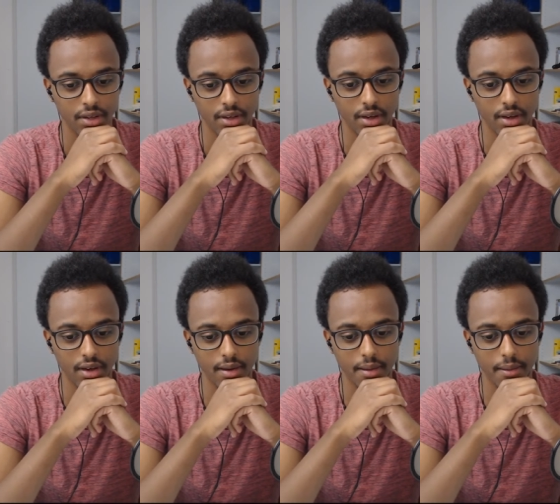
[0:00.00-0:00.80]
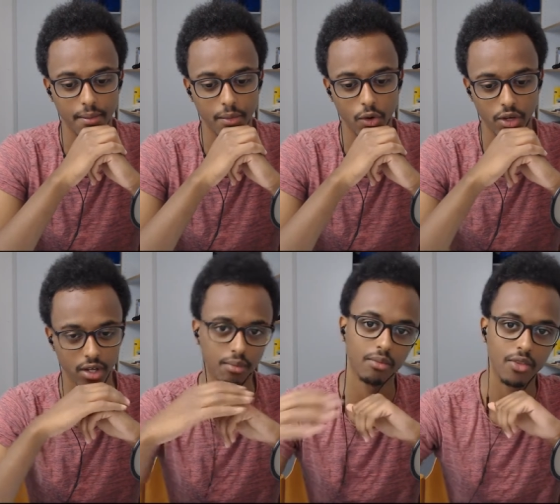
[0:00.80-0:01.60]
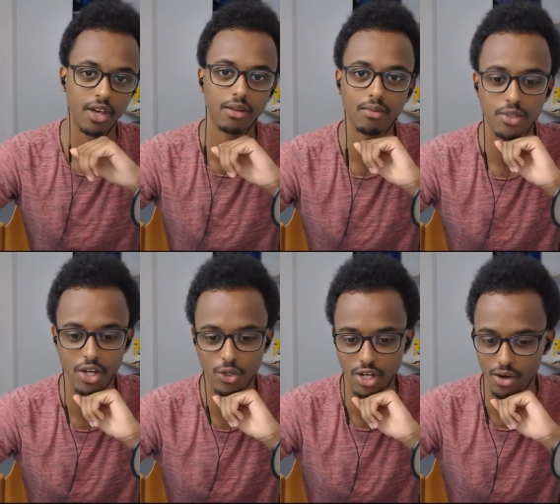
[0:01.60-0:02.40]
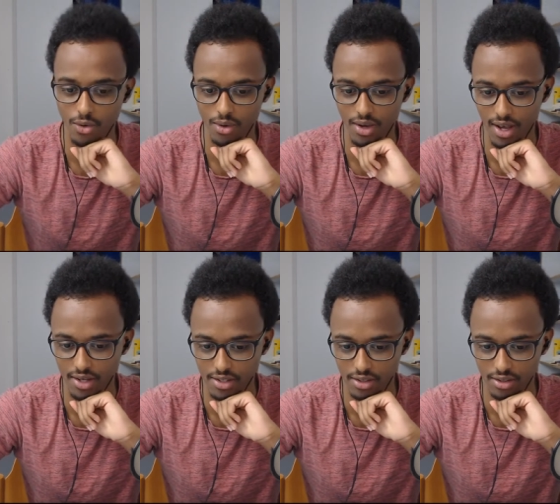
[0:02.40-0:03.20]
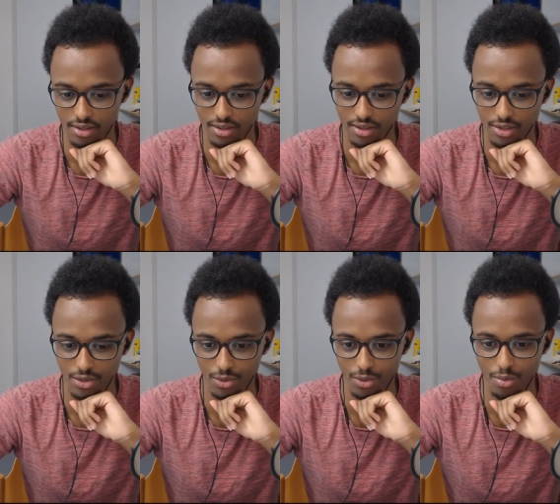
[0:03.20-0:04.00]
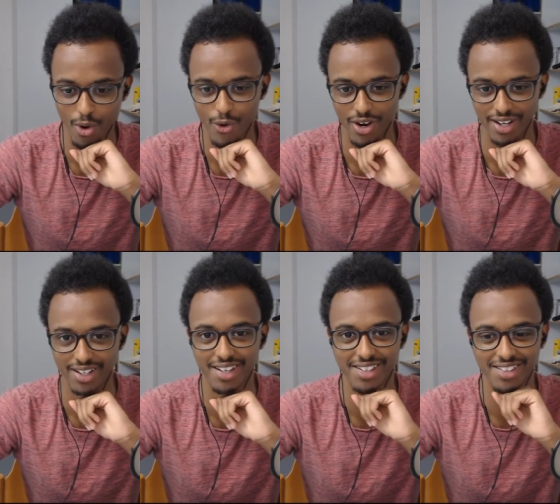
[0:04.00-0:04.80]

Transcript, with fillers: Um, okay, then ciao ciao until tomorrow, I guess.